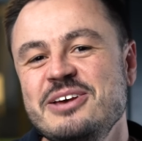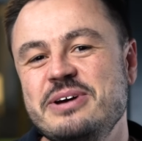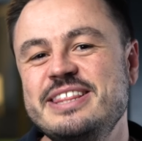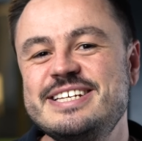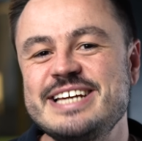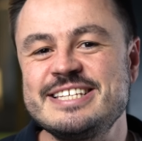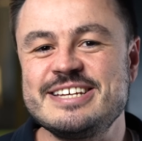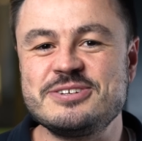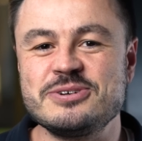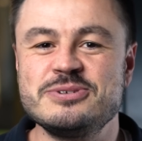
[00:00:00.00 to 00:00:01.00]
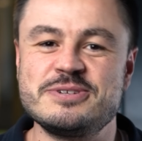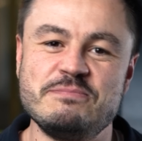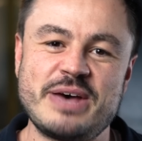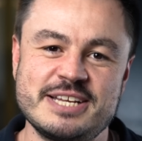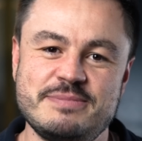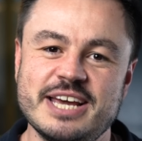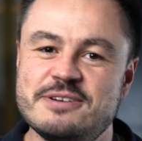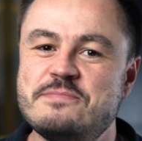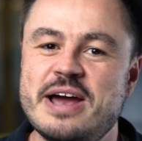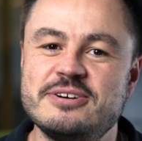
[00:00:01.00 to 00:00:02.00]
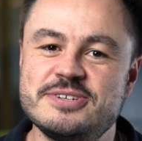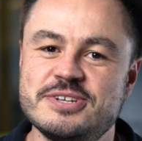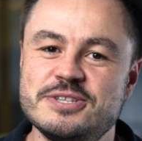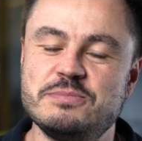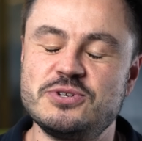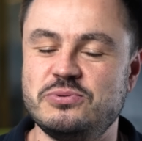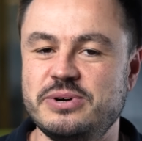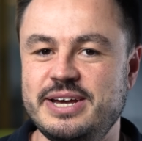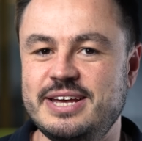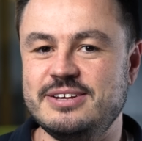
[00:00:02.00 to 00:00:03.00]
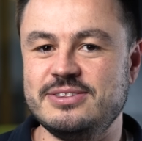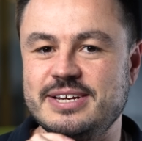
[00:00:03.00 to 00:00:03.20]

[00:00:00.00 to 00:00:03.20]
We had the chance to do some back-to-back comparisons between the